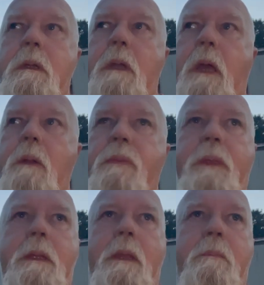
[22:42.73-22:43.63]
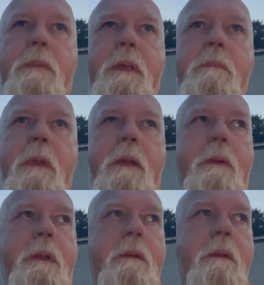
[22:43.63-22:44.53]
I don't think that big
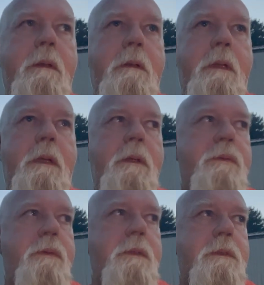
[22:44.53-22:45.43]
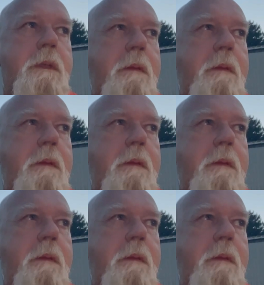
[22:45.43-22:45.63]
battery that I use for the, it